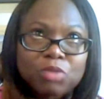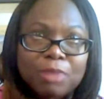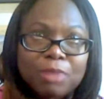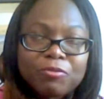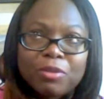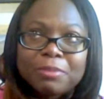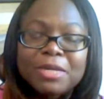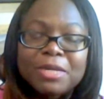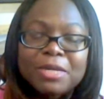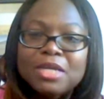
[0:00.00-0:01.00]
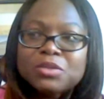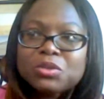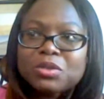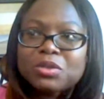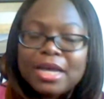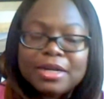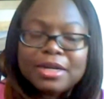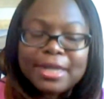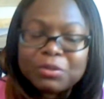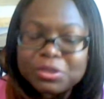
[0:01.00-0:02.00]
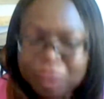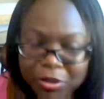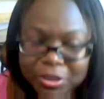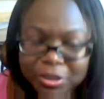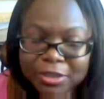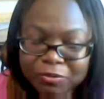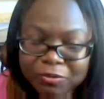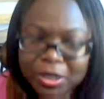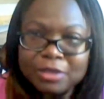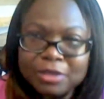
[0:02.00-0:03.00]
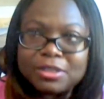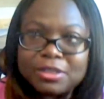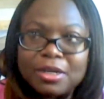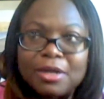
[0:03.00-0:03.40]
and robbed from him. So that was very difficult.